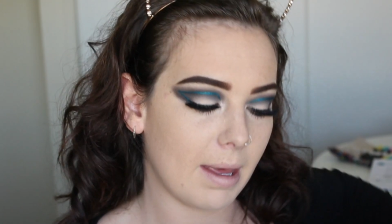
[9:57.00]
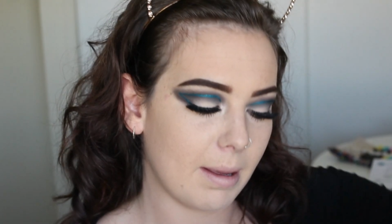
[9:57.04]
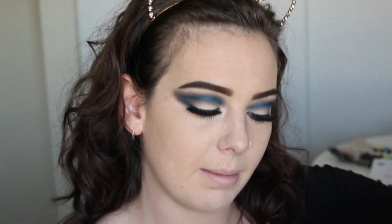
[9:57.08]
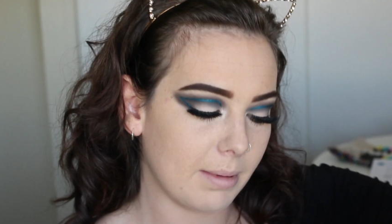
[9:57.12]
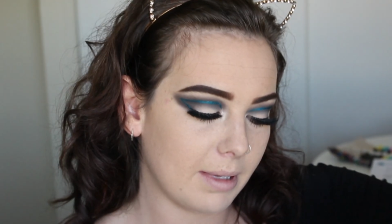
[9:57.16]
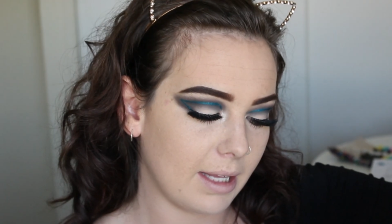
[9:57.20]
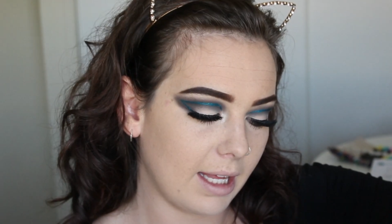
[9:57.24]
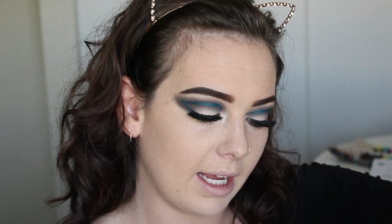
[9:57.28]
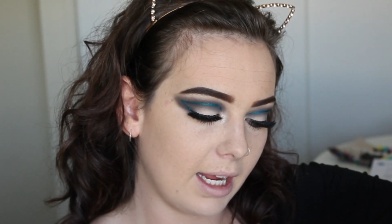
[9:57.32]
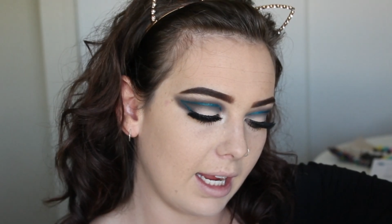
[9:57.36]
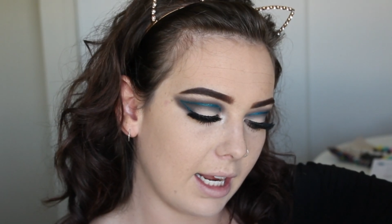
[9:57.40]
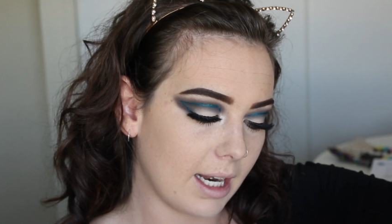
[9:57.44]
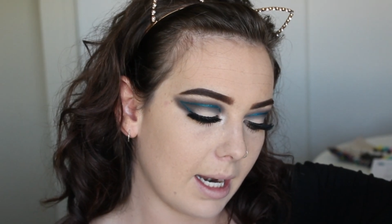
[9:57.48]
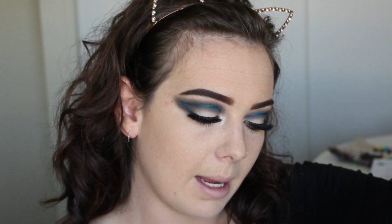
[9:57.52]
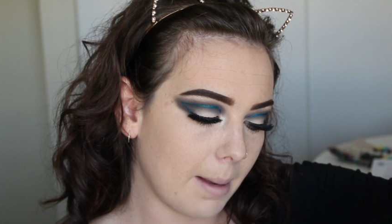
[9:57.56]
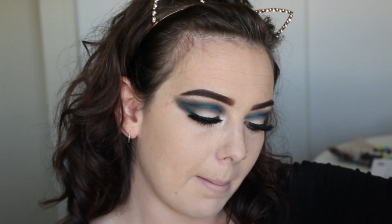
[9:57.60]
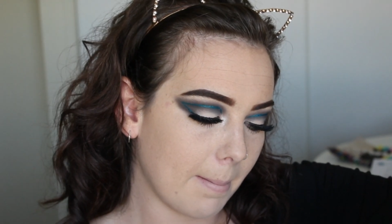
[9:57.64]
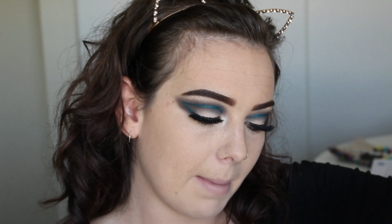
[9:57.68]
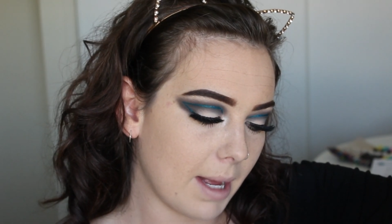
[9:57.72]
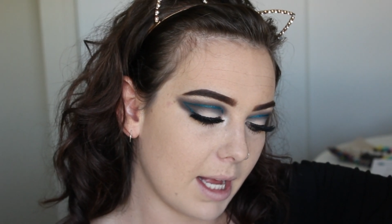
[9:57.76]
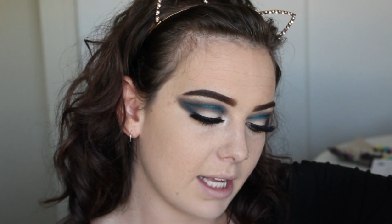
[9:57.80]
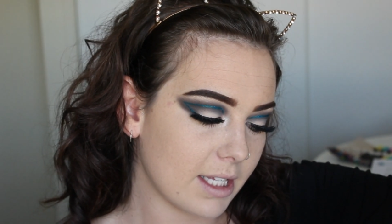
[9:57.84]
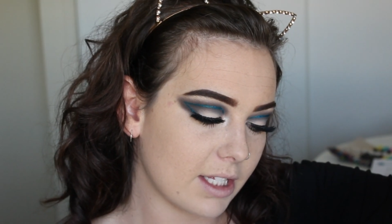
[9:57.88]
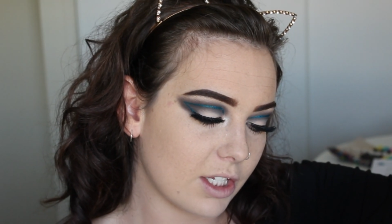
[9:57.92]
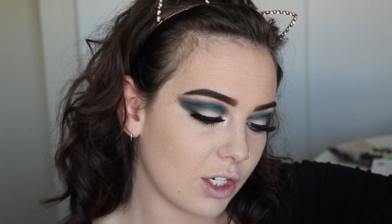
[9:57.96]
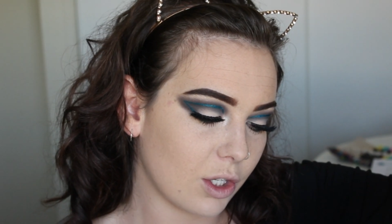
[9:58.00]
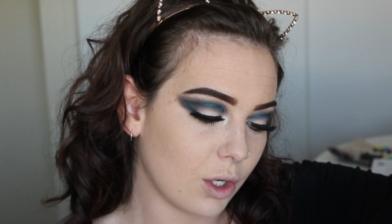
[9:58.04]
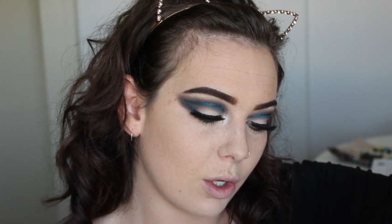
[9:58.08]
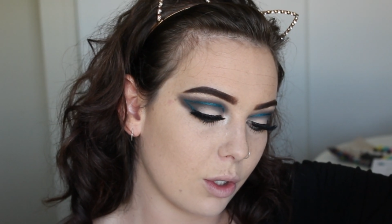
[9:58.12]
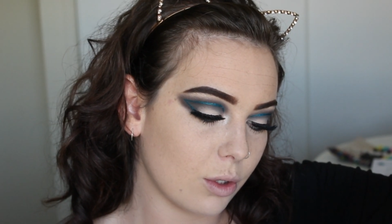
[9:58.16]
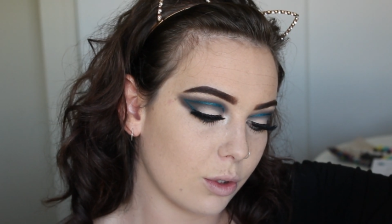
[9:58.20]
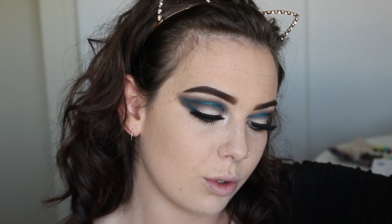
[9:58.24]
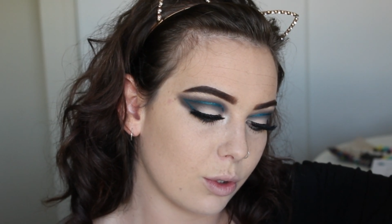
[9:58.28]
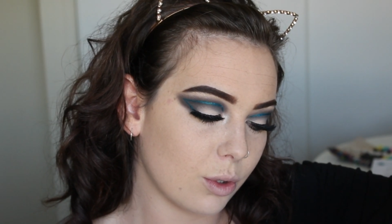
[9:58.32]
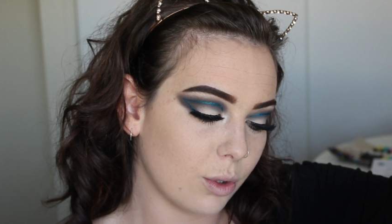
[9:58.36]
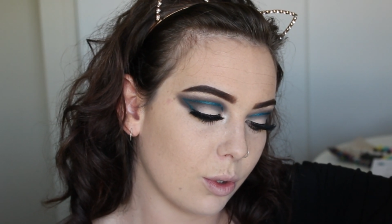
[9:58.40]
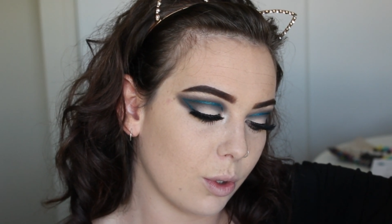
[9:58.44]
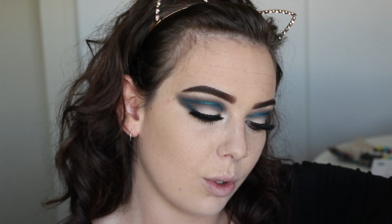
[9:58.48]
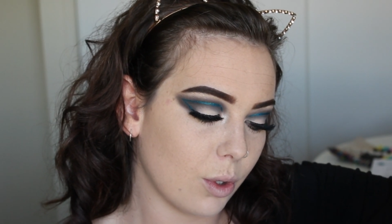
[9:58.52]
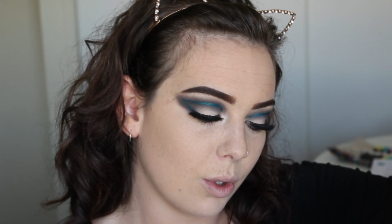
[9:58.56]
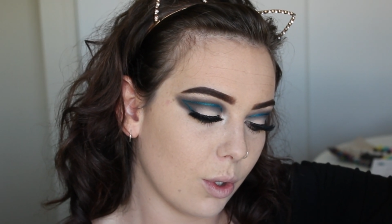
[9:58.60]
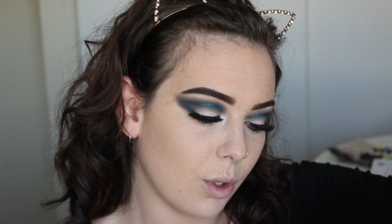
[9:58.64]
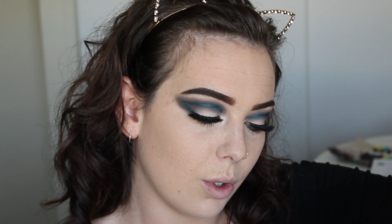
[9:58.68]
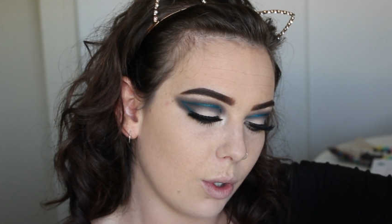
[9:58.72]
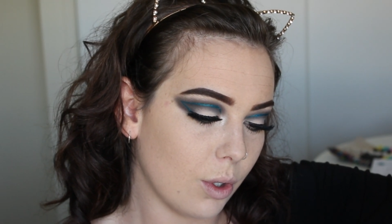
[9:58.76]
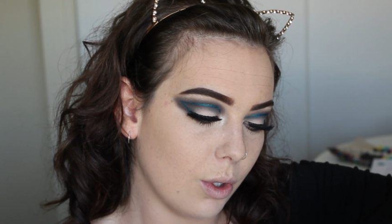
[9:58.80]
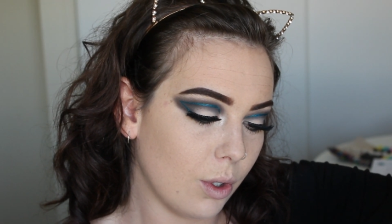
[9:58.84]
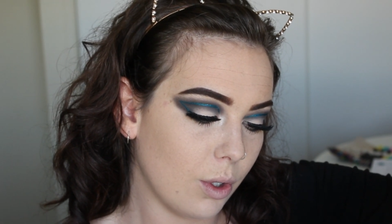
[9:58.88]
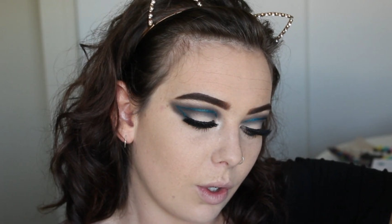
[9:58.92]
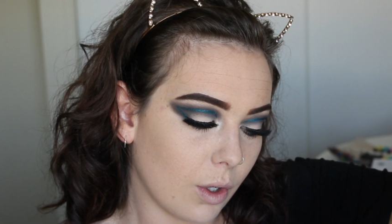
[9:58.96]
Maybelline Master
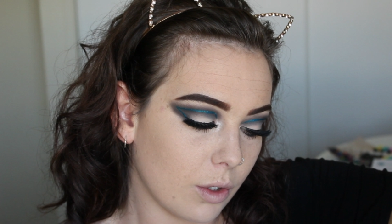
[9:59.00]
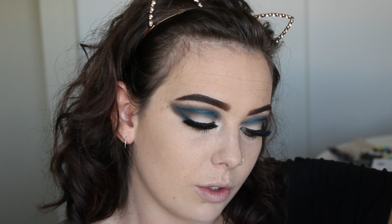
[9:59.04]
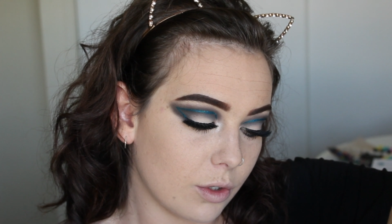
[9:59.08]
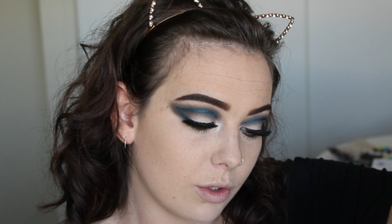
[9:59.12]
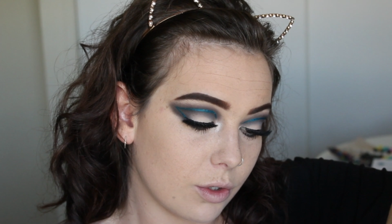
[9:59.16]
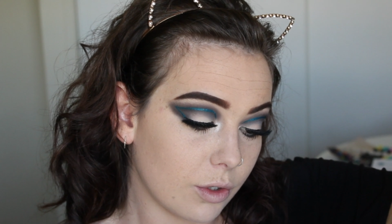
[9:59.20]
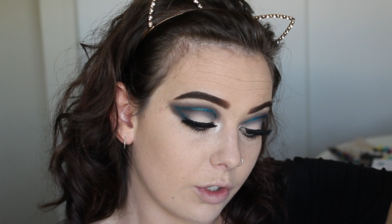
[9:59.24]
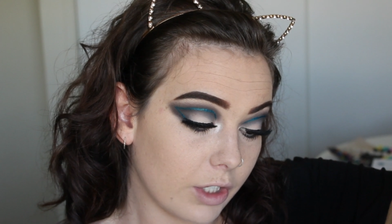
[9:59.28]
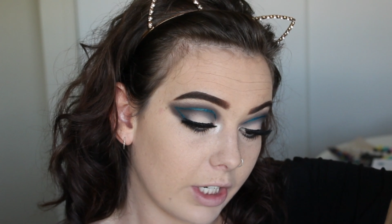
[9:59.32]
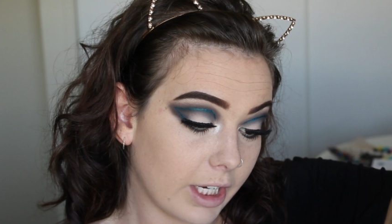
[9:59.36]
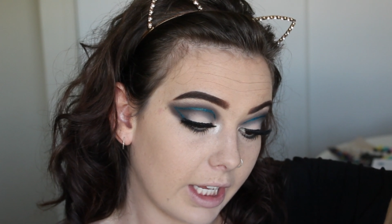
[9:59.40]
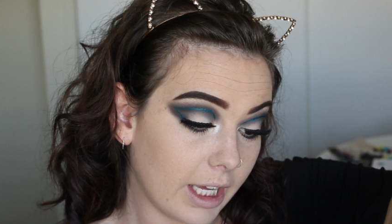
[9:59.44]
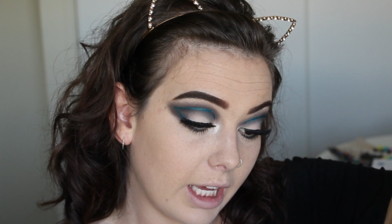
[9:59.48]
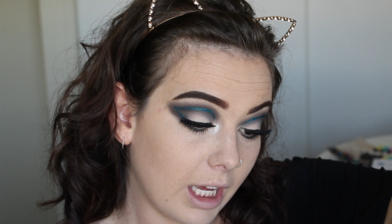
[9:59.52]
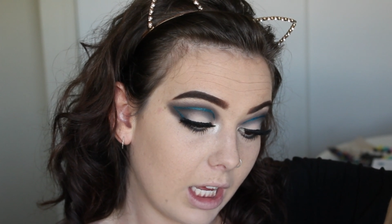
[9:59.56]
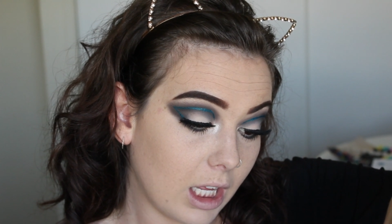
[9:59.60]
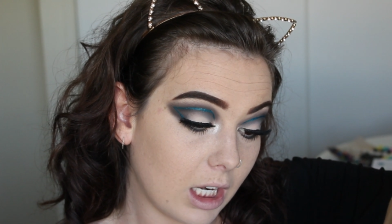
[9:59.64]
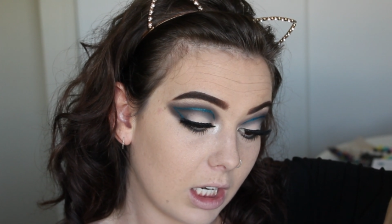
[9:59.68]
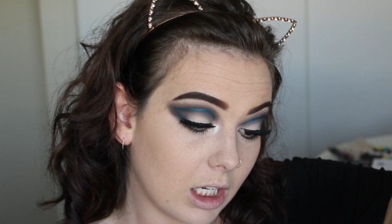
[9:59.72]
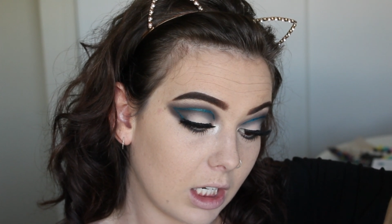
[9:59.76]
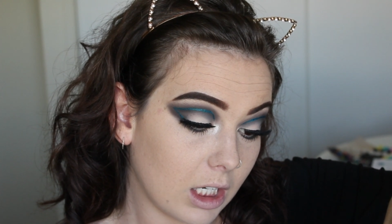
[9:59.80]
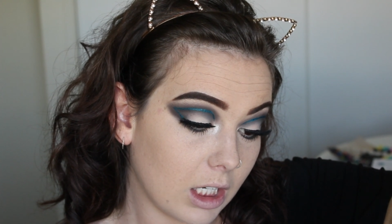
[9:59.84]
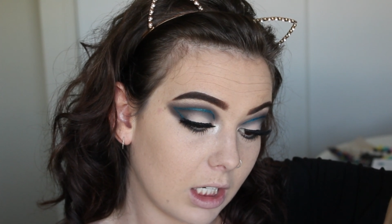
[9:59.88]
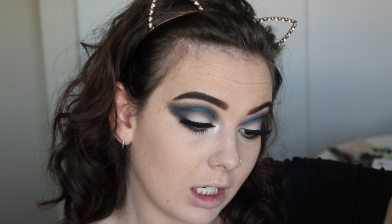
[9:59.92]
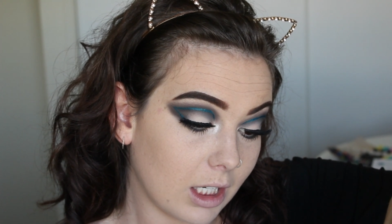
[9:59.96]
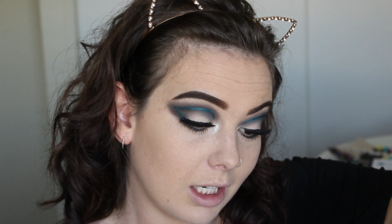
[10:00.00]
Contour Contouring Kit.